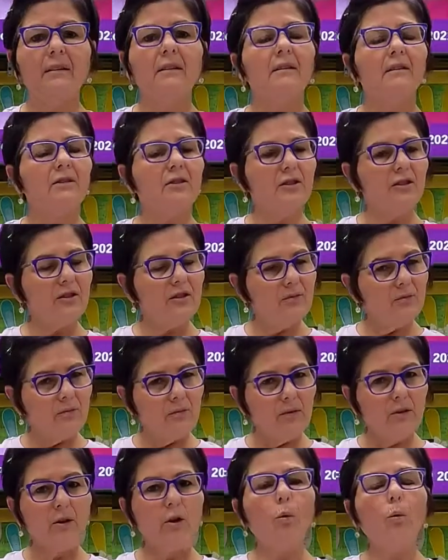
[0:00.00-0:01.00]
Just,
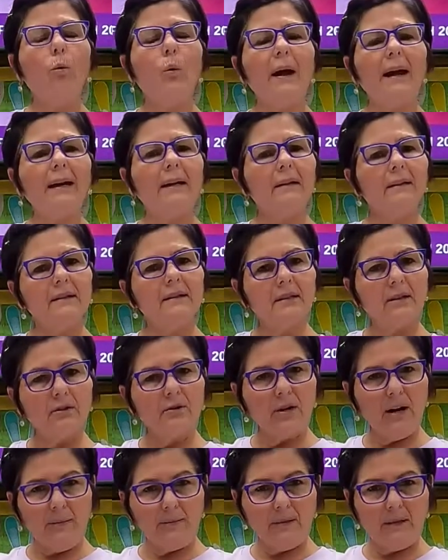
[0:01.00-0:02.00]
you know, wait until you
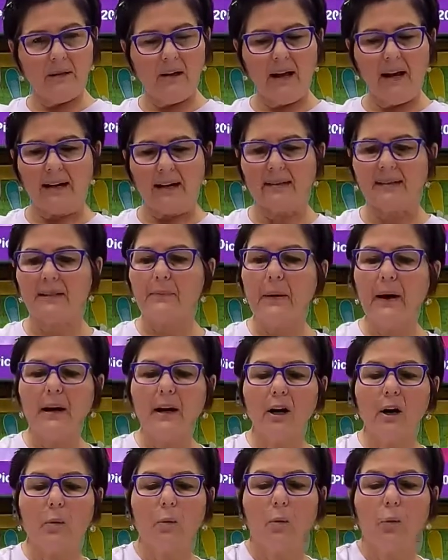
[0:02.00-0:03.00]
come to class,
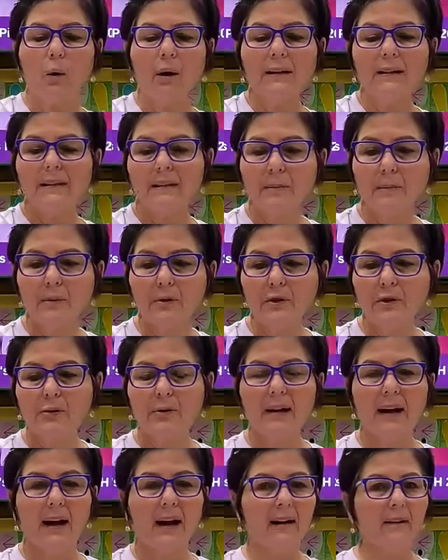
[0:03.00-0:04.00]
depending on what zippers you
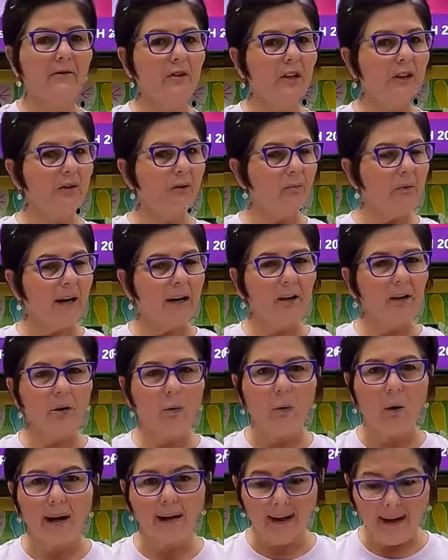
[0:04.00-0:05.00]
get. If you get the regular
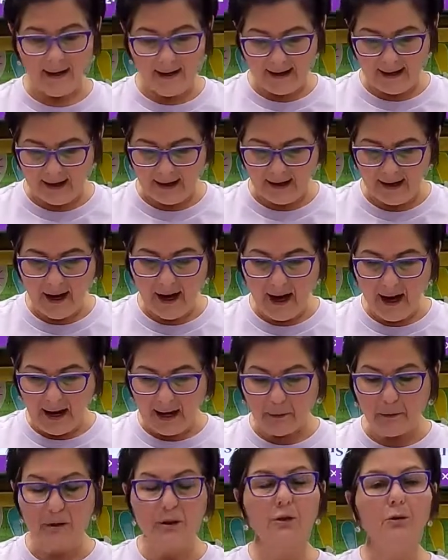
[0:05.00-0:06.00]
YKK,
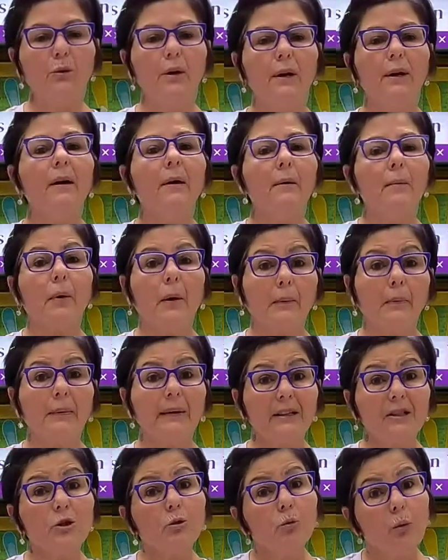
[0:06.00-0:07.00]
I would do it
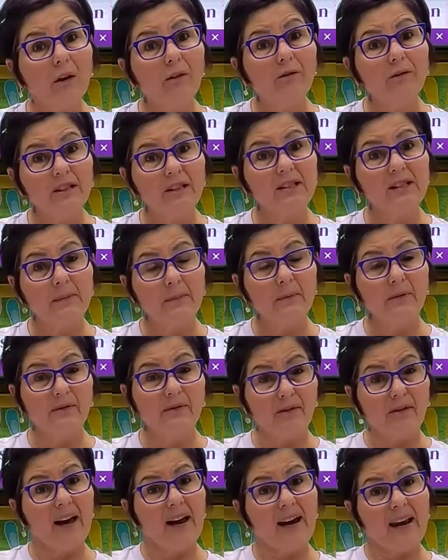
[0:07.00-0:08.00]
probably a 12-inch zipper
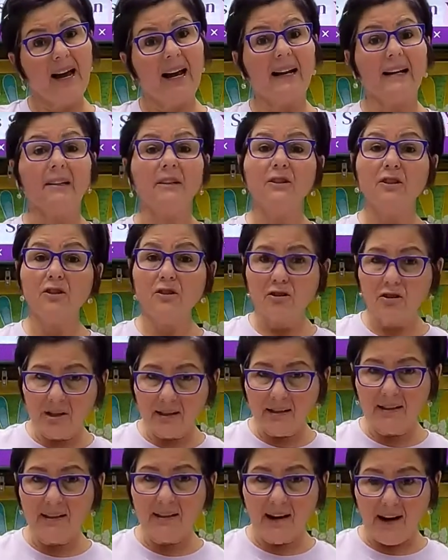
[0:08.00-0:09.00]
for that 9-inch,
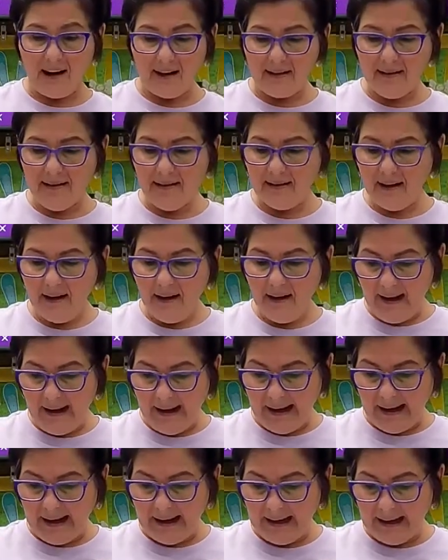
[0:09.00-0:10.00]
just in case.
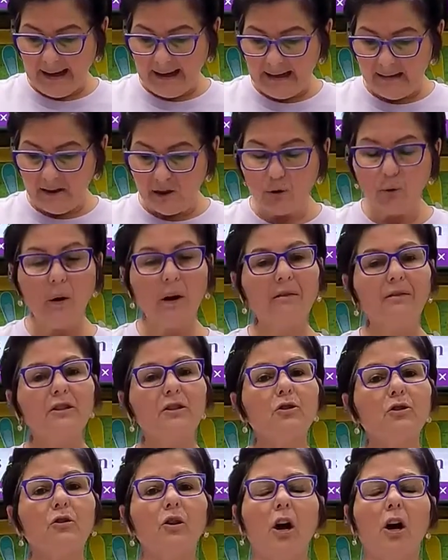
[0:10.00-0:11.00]
And the
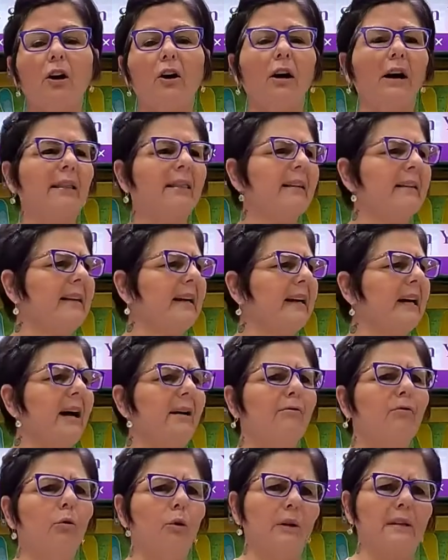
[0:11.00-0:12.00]
12-inch or longer, I think they
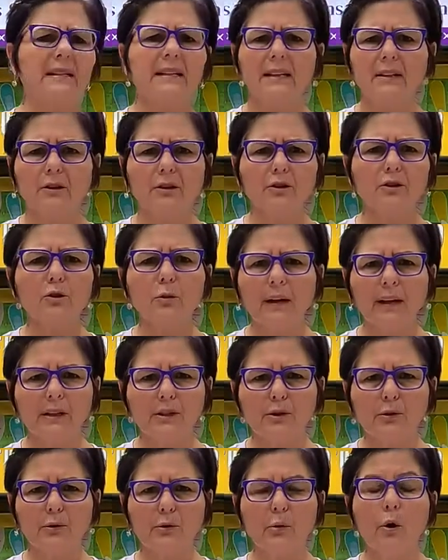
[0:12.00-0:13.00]
come 14 or
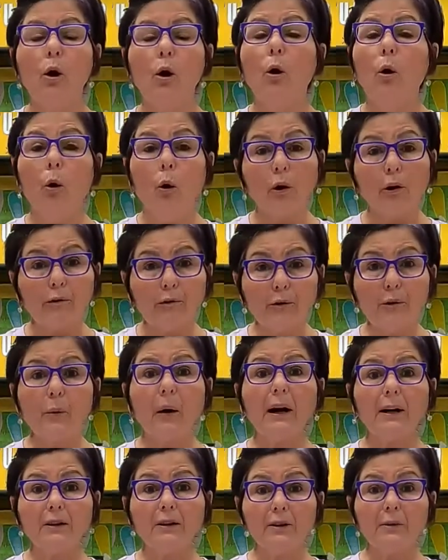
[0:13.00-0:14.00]
22. Or if you
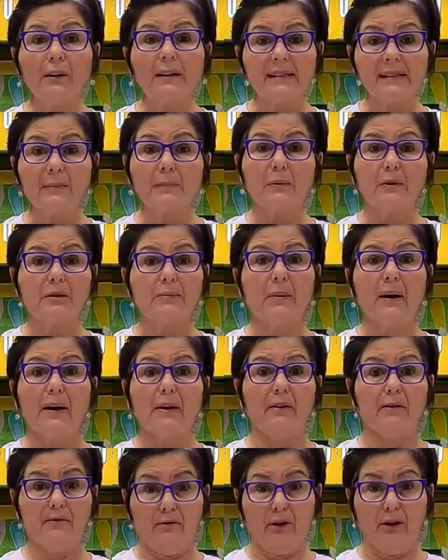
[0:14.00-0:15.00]
are doing zippers by
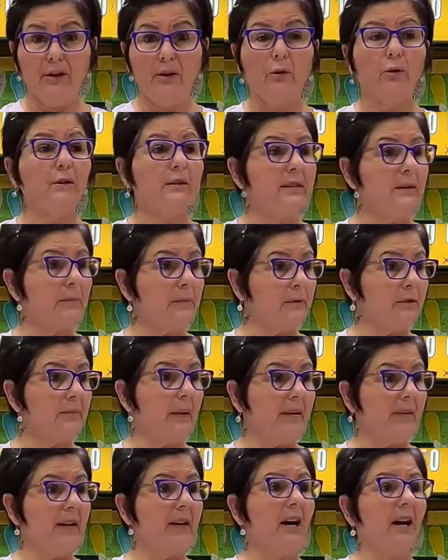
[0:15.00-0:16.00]
the foot or zippers
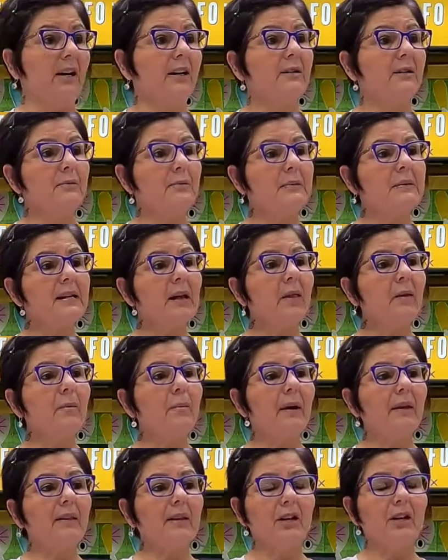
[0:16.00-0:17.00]
by the yard, because we sell them
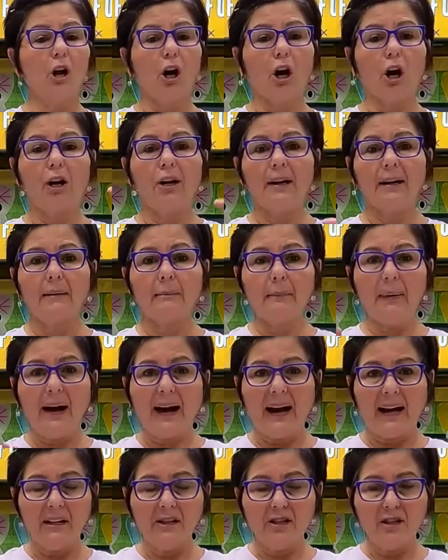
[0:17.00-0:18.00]
by the yard in
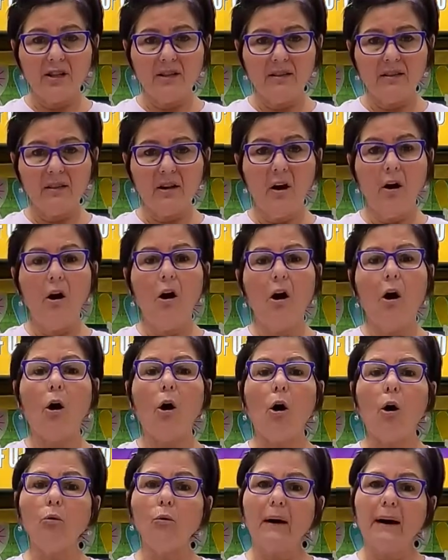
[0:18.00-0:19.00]
packages
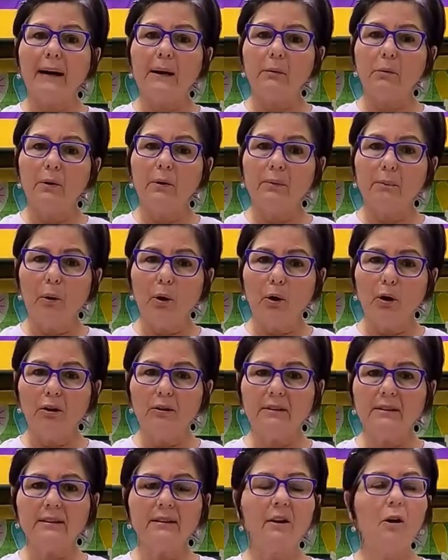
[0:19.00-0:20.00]
already with
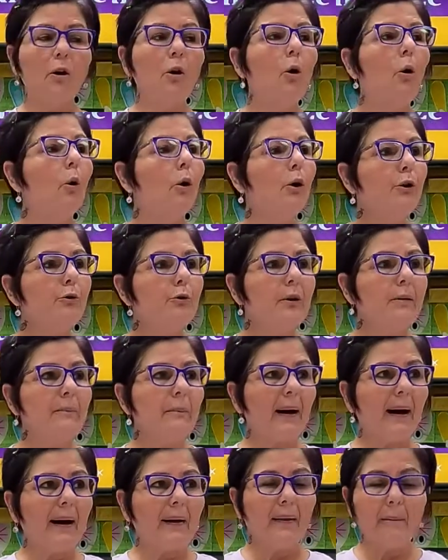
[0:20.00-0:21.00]
pulls, or you can
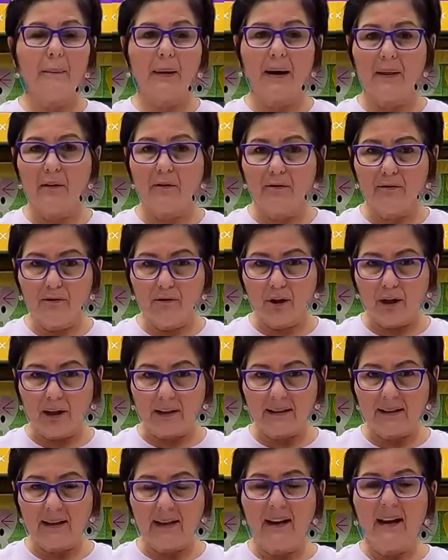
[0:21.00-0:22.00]
buy them by the
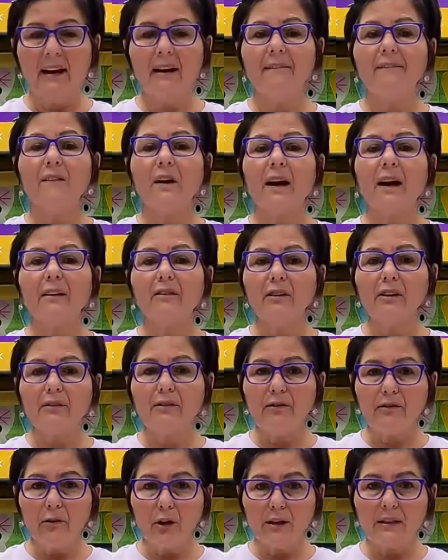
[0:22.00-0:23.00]
foot. For every
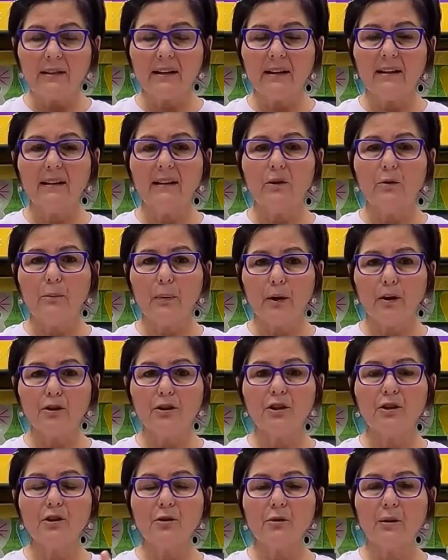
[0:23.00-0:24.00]
foot that you
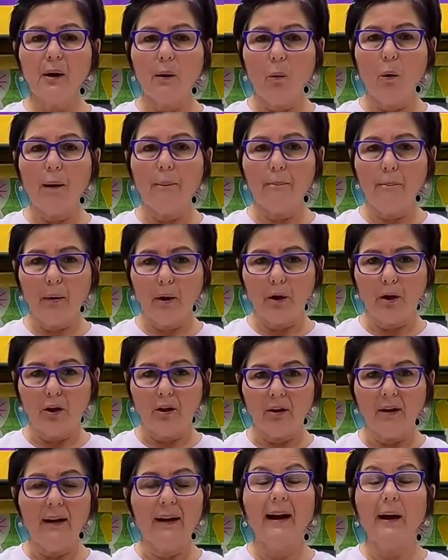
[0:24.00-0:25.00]
purchase, you get 1
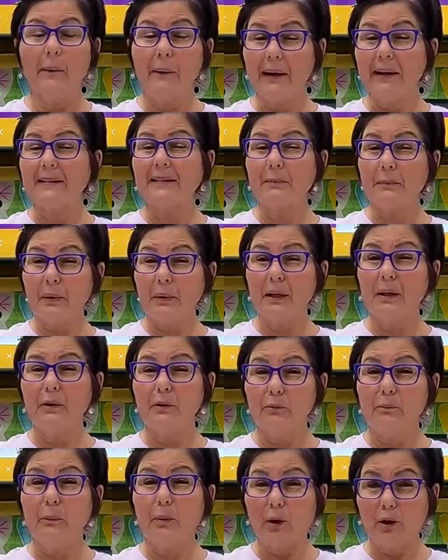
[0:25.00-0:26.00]
pull. And we get some pretty
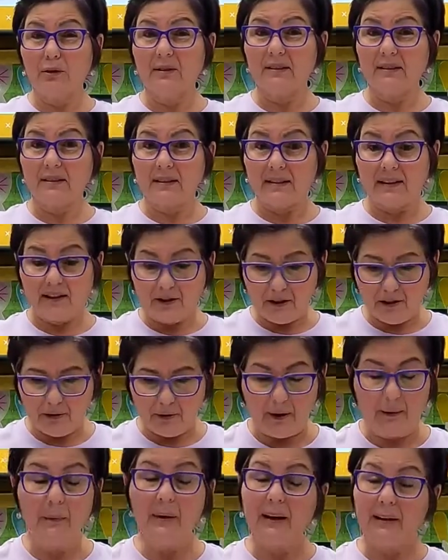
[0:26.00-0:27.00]
cool pulls in there
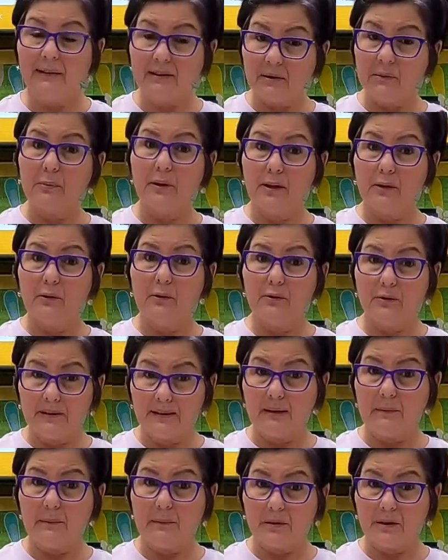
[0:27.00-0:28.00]
too. And we have some pretty cool
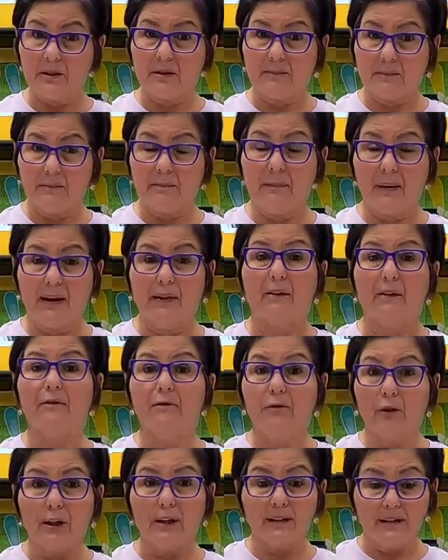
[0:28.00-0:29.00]
zippers by the
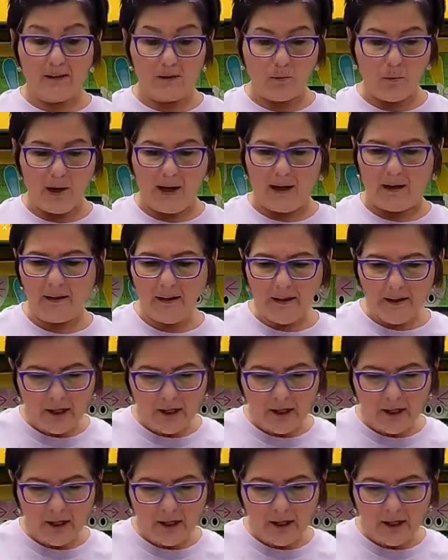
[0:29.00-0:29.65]
foot as well.